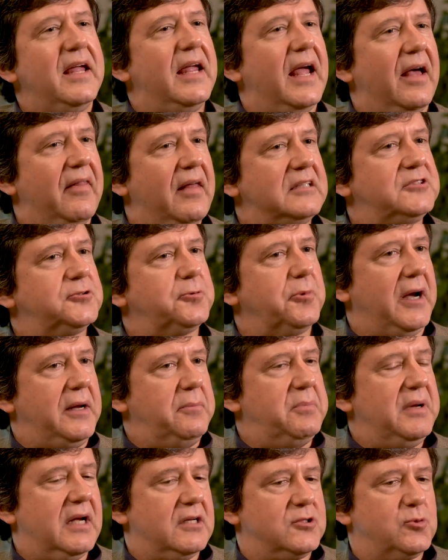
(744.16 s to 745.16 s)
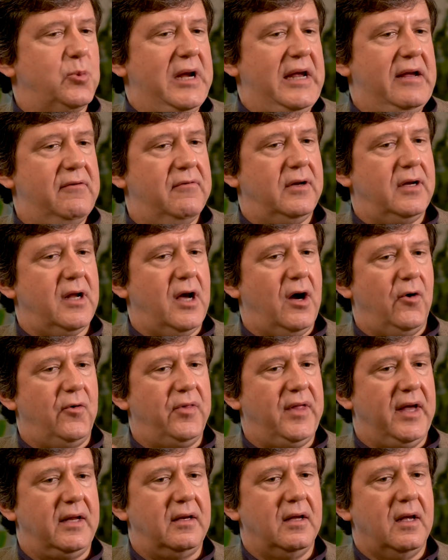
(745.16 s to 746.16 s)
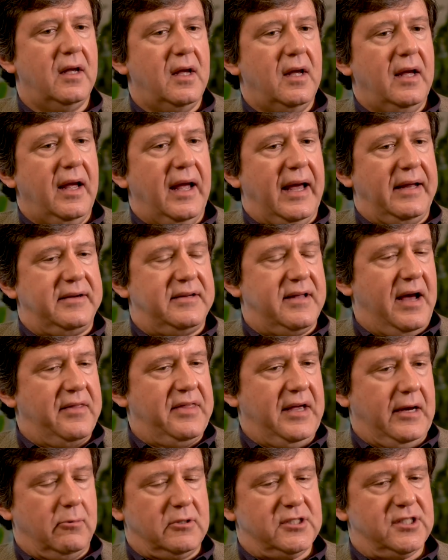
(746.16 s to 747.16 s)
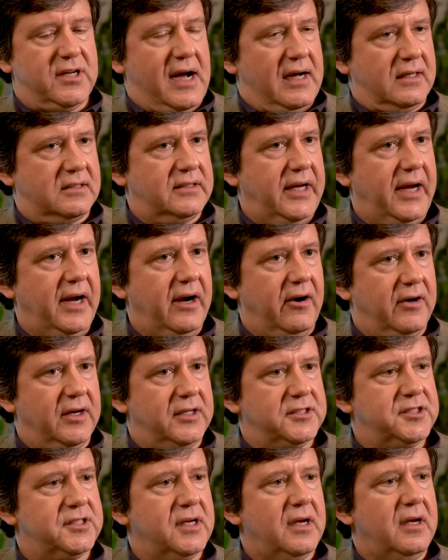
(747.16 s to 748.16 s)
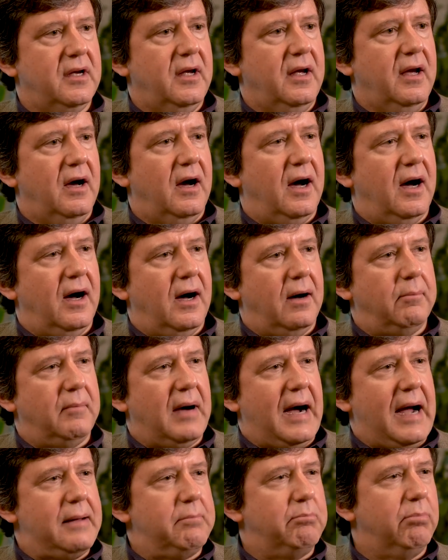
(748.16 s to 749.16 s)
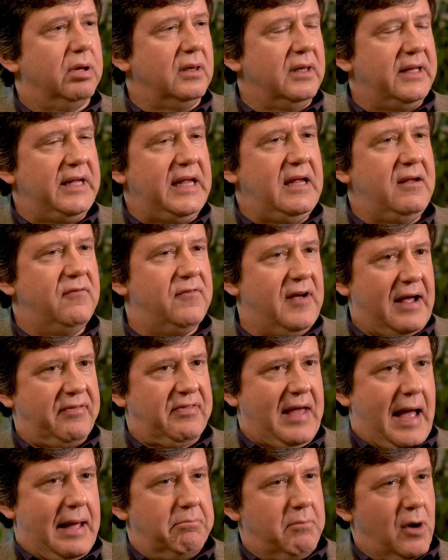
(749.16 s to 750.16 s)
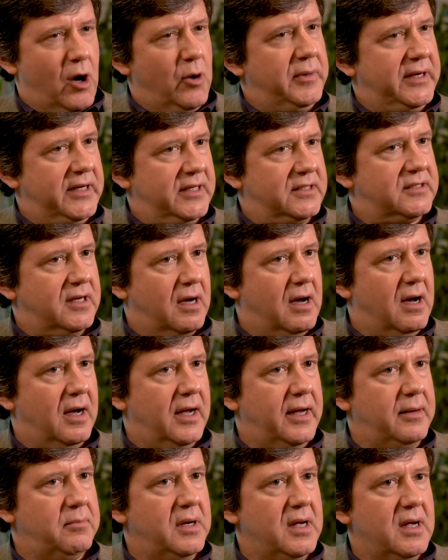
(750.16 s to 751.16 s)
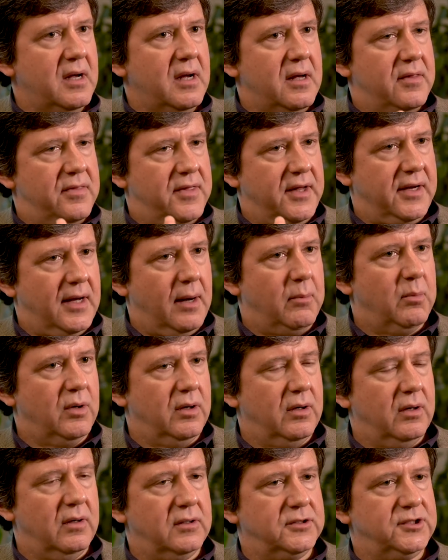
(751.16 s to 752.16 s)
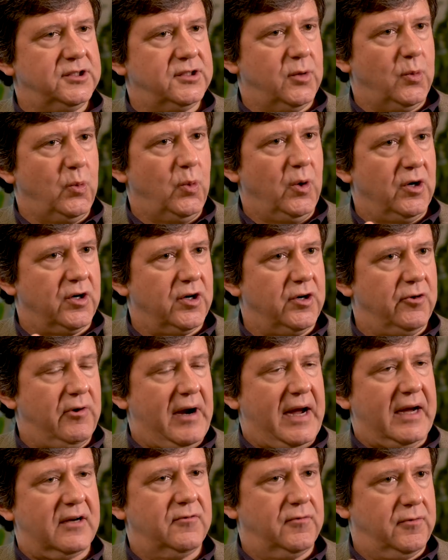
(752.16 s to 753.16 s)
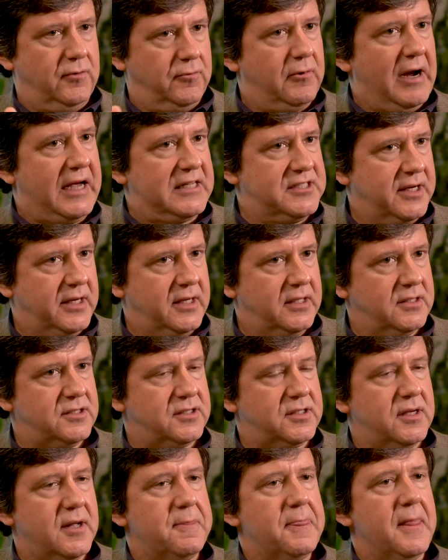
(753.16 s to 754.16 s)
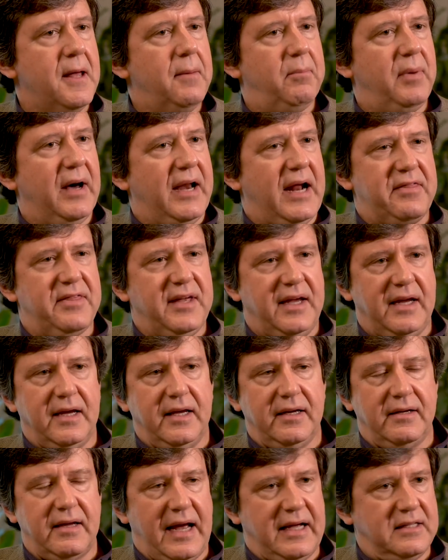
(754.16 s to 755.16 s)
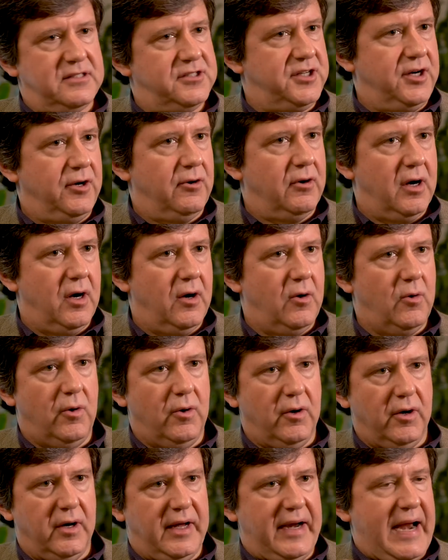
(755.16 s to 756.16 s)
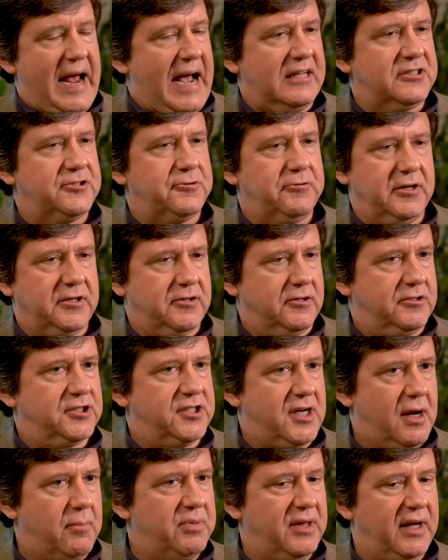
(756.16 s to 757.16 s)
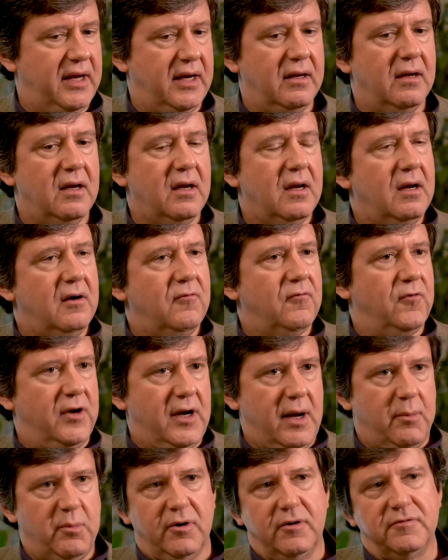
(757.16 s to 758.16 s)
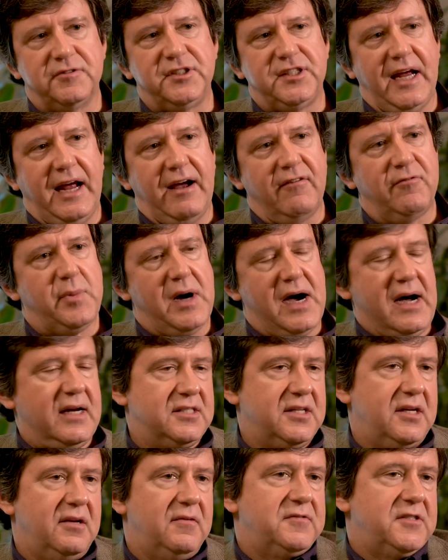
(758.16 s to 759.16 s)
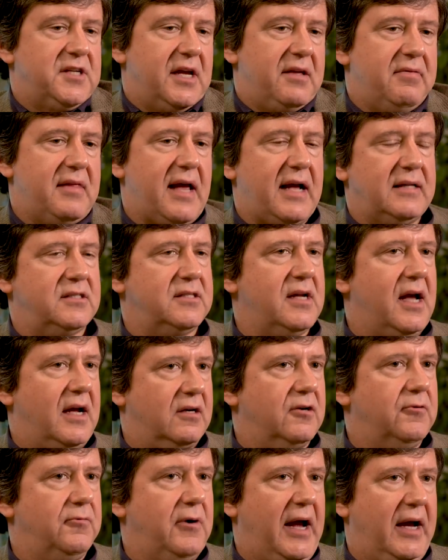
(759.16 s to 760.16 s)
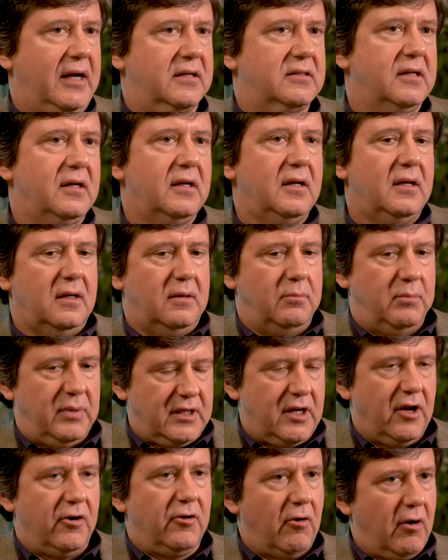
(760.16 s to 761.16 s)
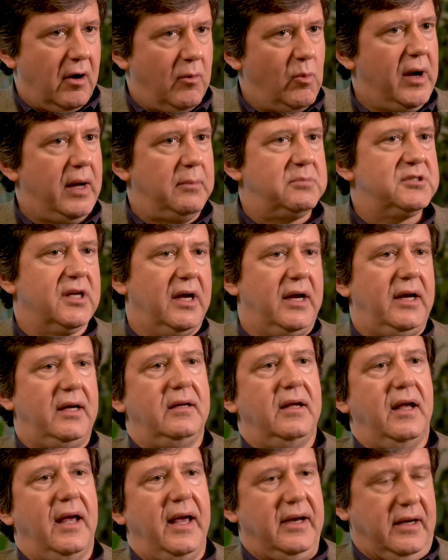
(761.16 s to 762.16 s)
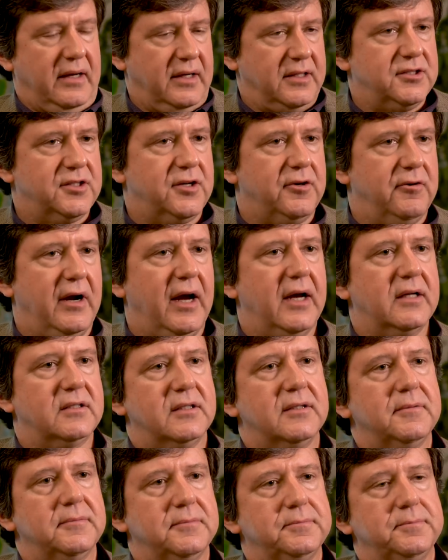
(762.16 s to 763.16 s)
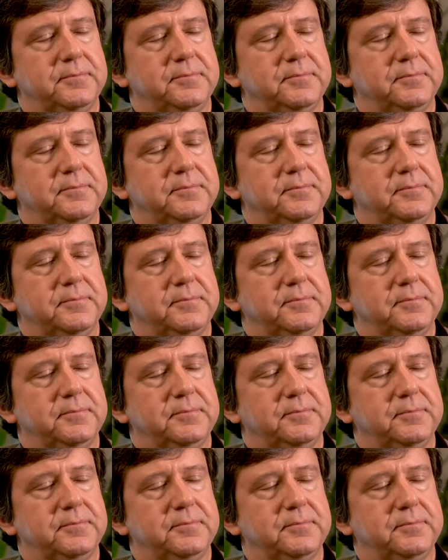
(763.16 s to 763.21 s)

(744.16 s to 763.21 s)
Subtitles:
Yeah, that's right, because we even know that I think it was Doc Terrace, I believe at that moment in time, the numbers were correct for residents, but I think it had 0 or an asterisk or something for number of staff positives, and that's not correct. Mm-hmm. But go to our website and it is correct.